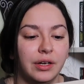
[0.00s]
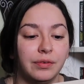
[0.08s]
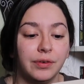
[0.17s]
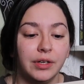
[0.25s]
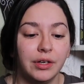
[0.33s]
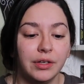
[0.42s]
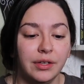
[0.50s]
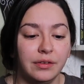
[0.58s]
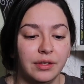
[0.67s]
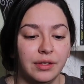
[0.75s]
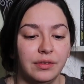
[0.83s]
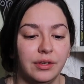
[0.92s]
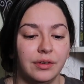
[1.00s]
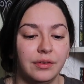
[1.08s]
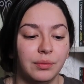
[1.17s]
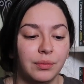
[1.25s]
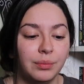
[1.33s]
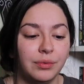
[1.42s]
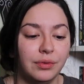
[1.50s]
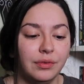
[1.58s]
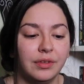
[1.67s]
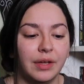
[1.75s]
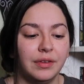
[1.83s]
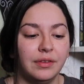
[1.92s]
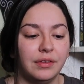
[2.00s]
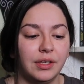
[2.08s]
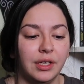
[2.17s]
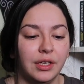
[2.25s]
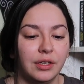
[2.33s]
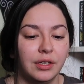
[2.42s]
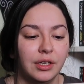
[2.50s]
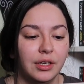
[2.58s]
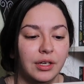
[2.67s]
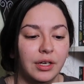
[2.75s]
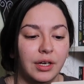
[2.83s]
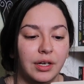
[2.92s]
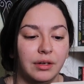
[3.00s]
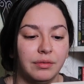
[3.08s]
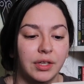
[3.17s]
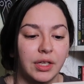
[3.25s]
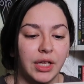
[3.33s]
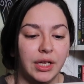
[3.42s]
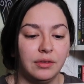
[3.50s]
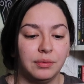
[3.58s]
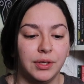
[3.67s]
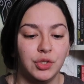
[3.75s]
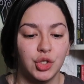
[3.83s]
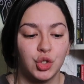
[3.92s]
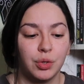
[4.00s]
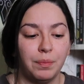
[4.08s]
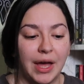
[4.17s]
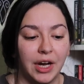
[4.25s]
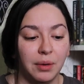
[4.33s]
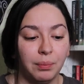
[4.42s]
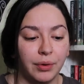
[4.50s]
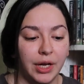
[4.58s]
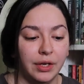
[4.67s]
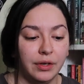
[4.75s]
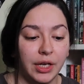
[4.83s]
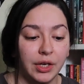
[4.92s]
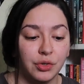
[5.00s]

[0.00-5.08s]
For nearly 6 years in room 217 of the Lates Region Traumatic Brain